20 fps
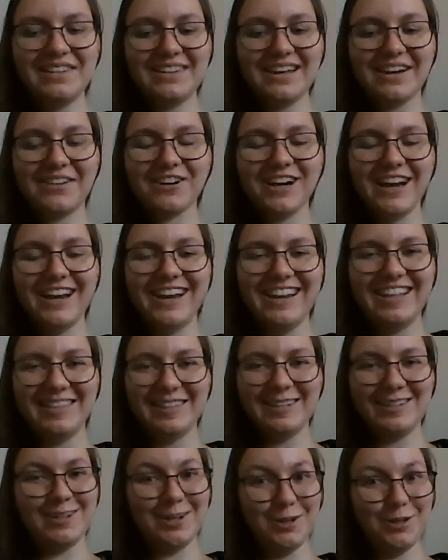decorating
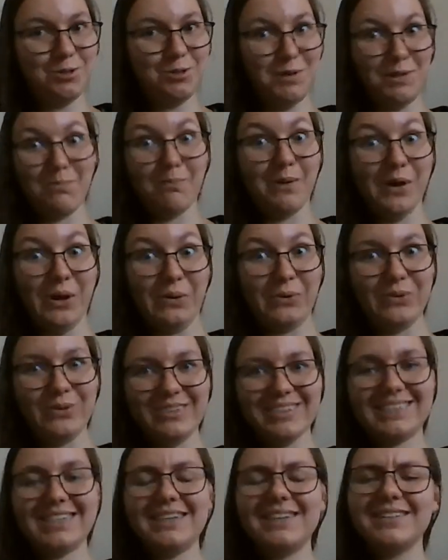the church with
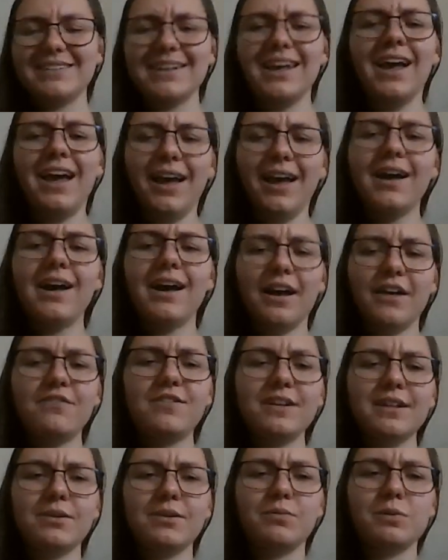bones. I
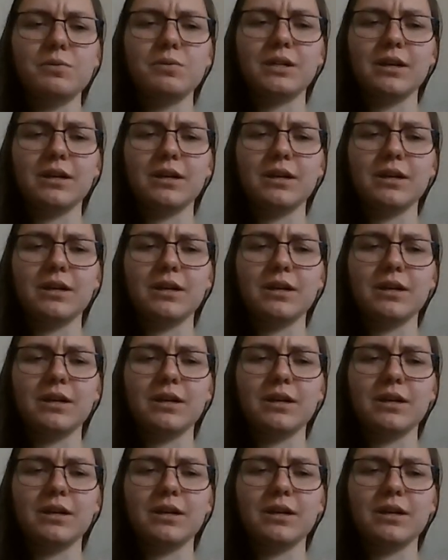feel like we